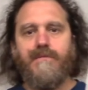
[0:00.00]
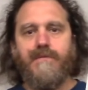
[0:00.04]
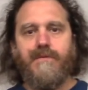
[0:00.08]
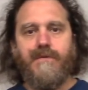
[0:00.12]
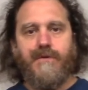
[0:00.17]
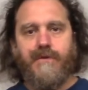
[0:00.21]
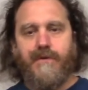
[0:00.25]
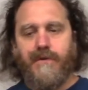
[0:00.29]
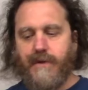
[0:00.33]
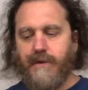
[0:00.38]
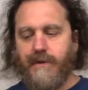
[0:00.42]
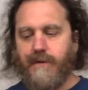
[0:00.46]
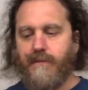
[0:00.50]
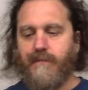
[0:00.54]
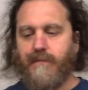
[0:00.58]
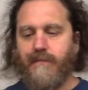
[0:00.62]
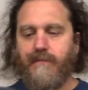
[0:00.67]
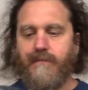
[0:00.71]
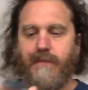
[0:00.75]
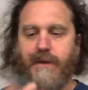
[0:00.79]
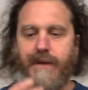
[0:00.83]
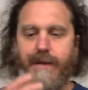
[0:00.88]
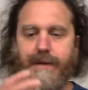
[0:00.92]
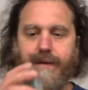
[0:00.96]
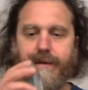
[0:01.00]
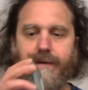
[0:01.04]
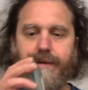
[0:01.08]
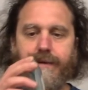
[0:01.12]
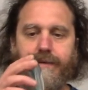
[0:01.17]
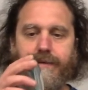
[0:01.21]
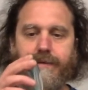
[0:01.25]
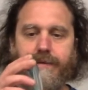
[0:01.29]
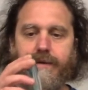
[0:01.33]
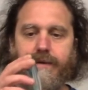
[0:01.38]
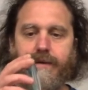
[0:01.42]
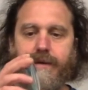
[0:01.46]
you can make
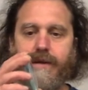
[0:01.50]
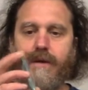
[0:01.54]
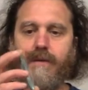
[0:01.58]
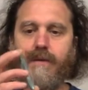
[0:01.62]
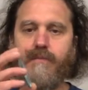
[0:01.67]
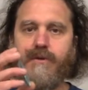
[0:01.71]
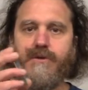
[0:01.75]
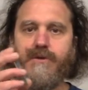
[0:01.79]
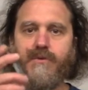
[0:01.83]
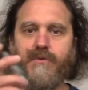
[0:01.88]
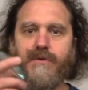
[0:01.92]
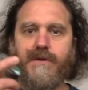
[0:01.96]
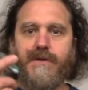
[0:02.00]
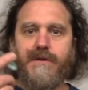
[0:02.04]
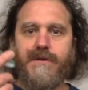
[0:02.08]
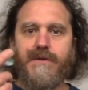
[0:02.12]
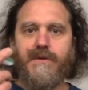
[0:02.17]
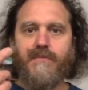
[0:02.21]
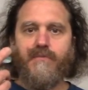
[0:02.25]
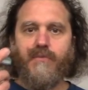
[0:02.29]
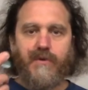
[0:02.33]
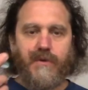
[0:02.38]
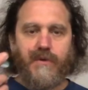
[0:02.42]
an image with a simple